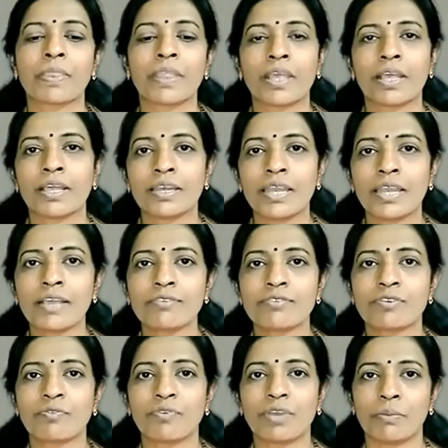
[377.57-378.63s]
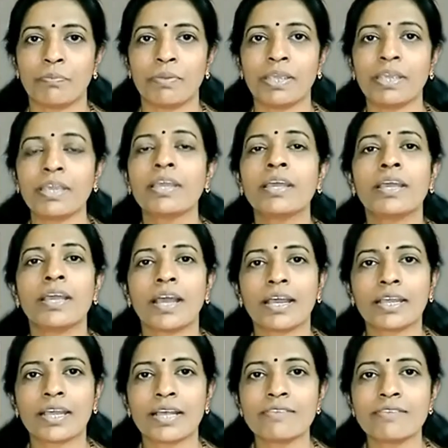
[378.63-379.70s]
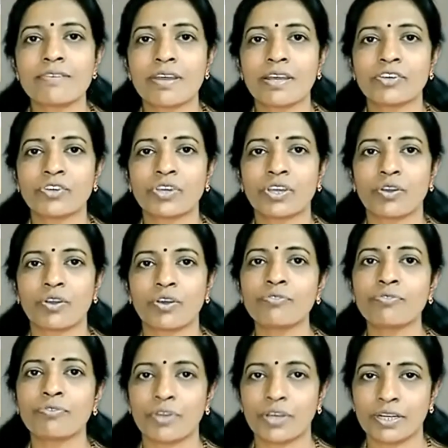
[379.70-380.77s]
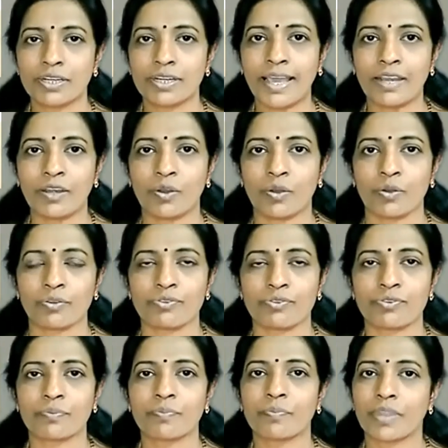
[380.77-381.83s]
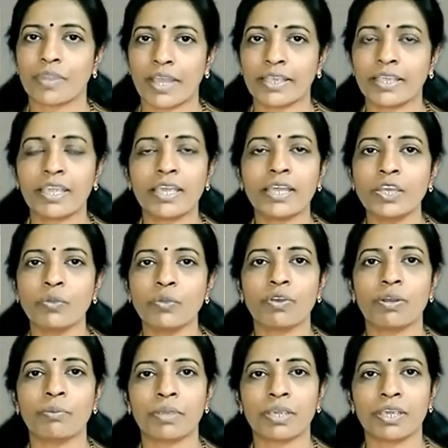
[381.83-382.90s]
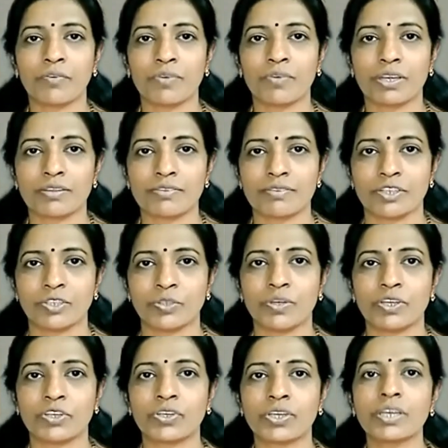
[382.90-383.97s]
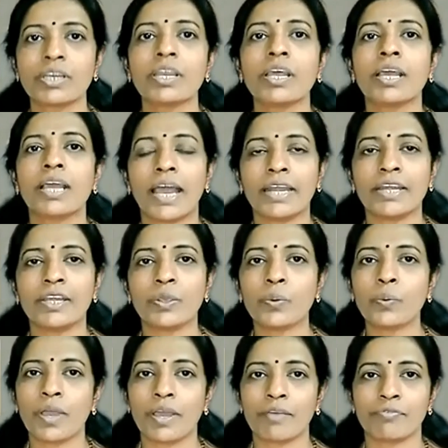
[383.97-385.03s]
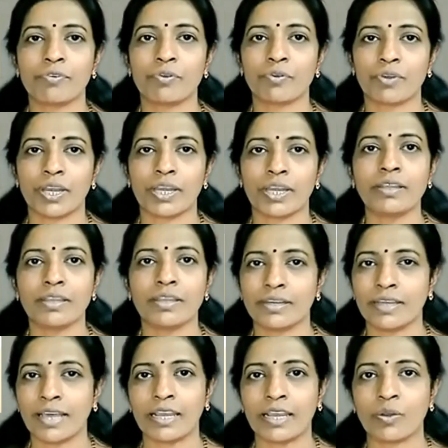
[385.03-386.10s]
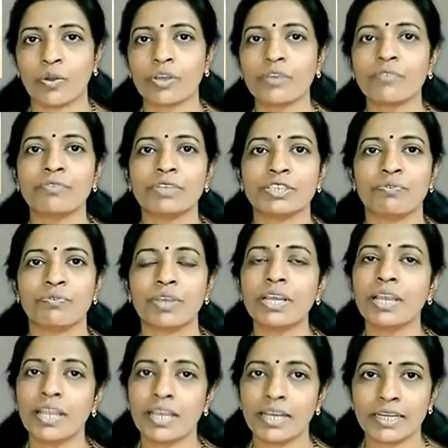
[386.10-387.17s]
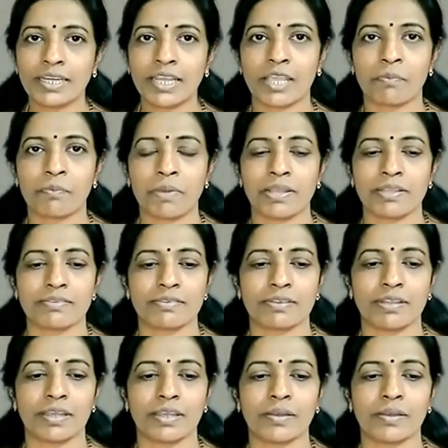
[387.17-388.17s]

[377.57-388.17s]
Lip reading: Next will be a construction of dialogues. Again, you will be given a situation and you have to write the dialogue which will take place there.